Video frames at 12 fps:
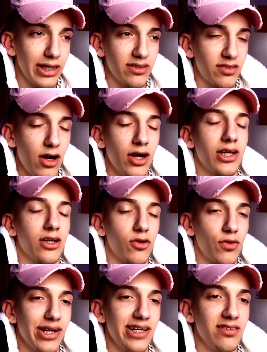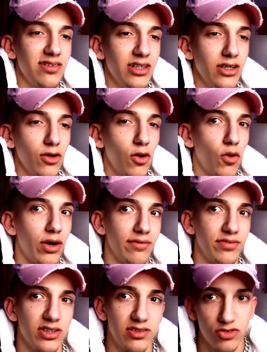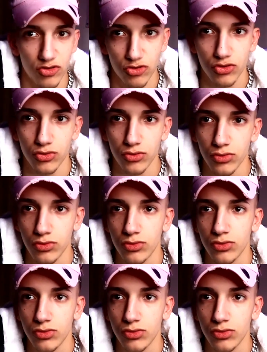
talking crazy or if this is true.